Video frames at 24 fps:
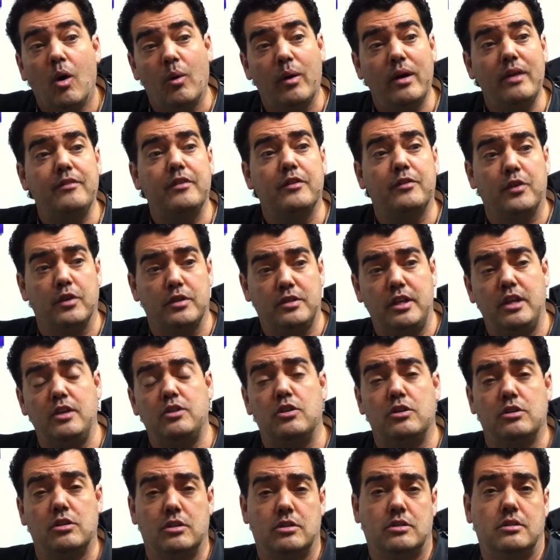or even for
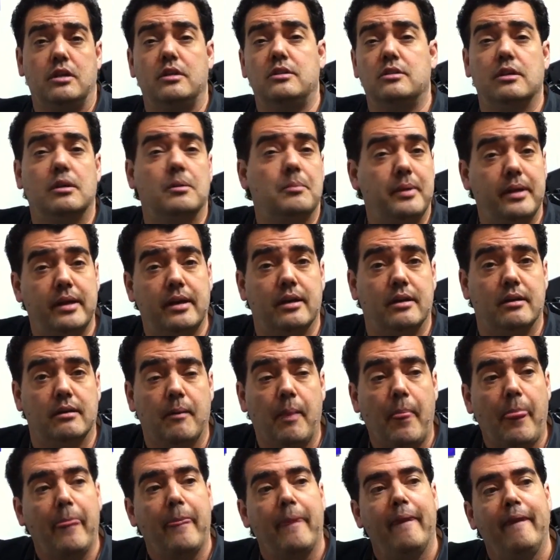teachers just teaching a beginner,